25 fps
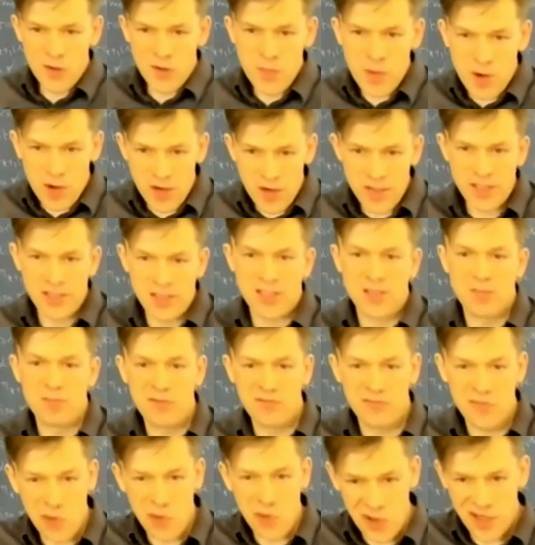remarks
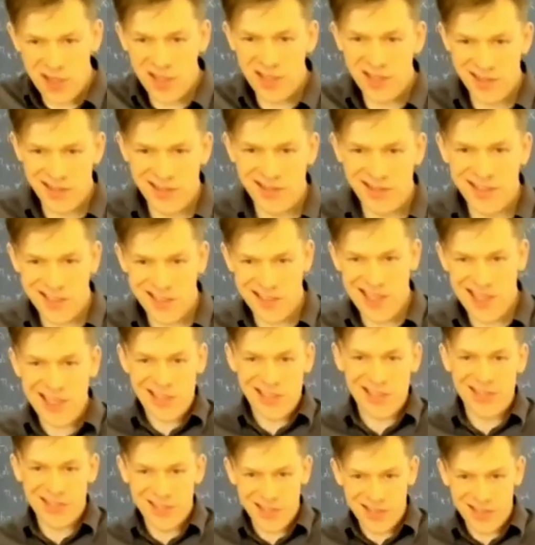before this
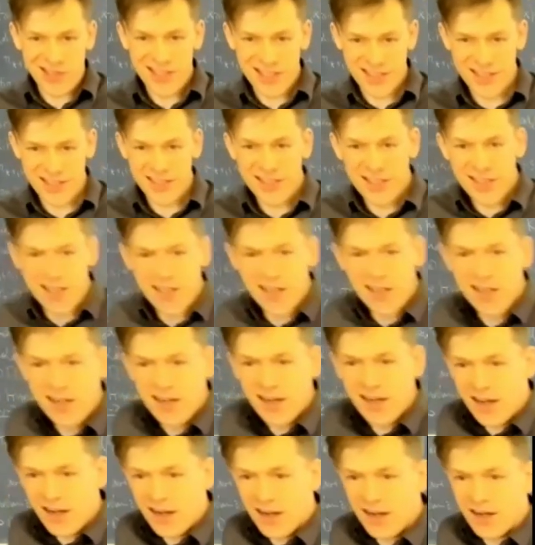lecture started,
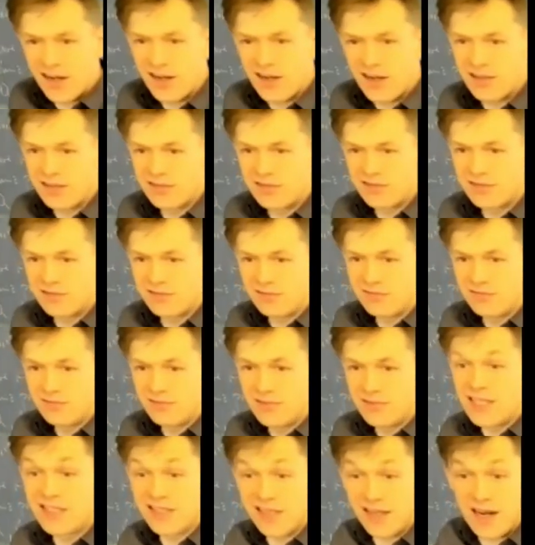uh,
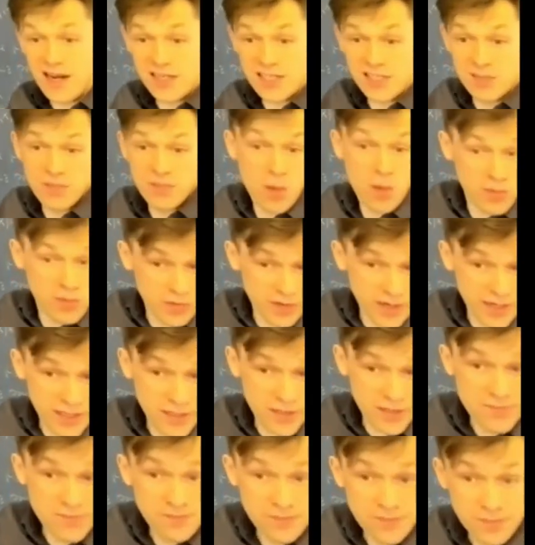this can actually be
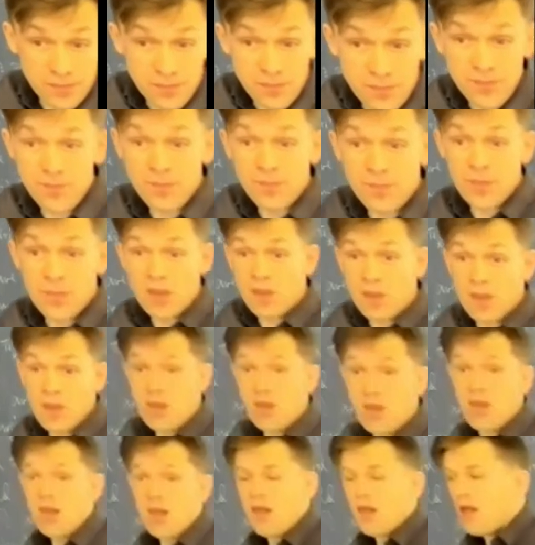upgraded.
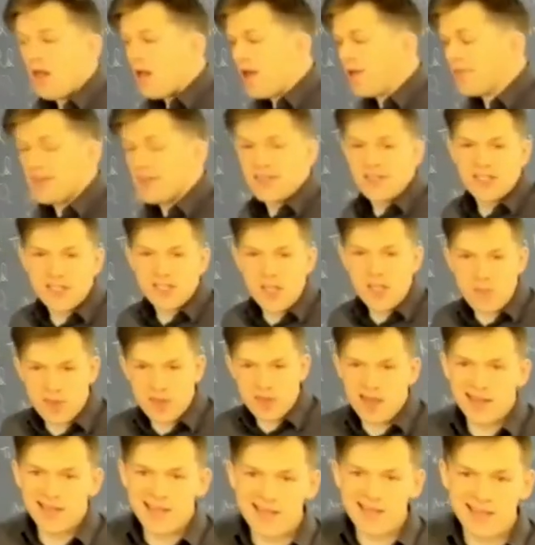And this is
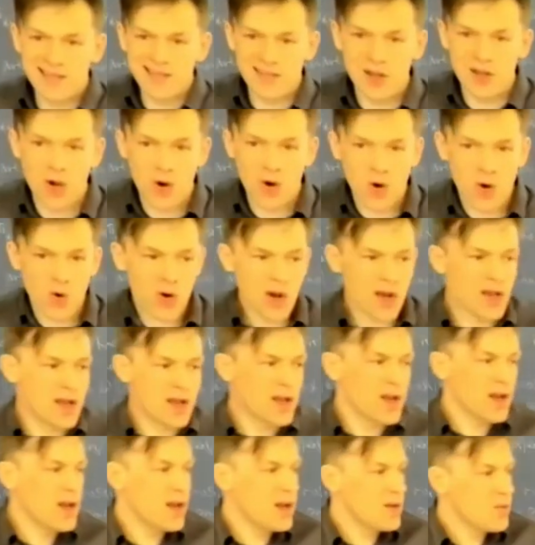something I didn't know uh,
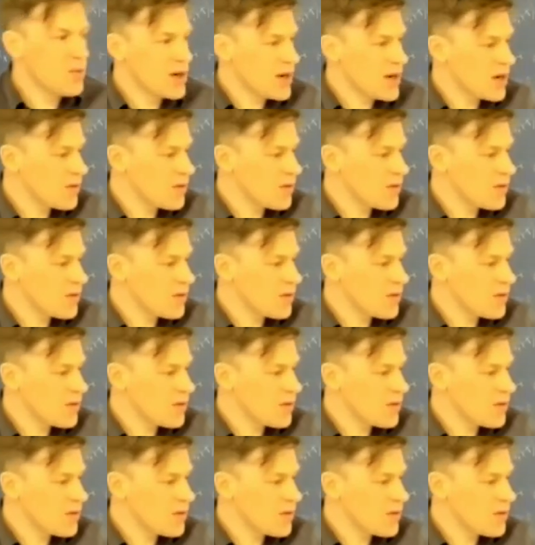when